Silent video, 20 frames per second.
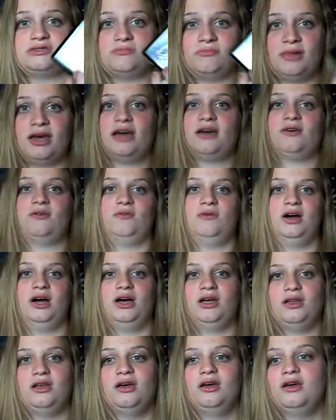MAC
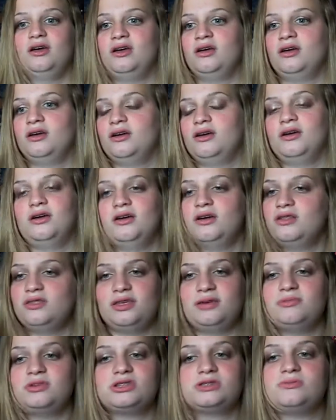quad.
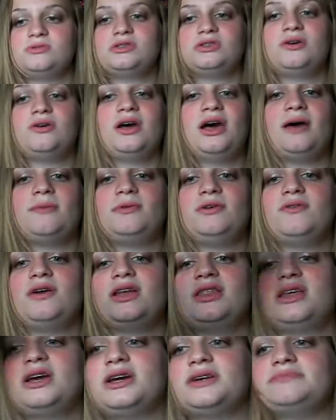That makes me so happy
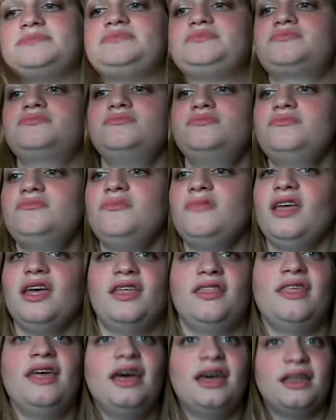right there.
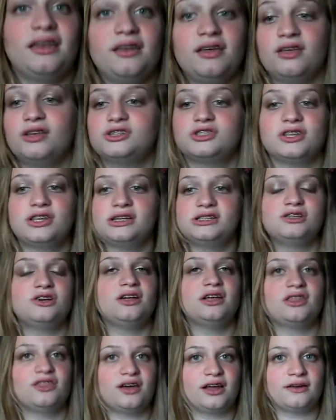And then, so that's all
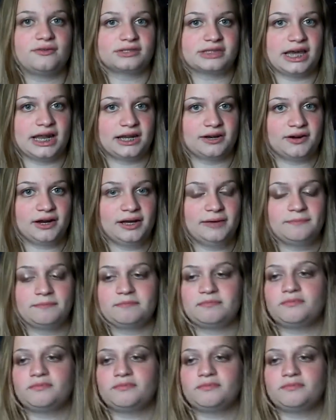I thought I was getting, right?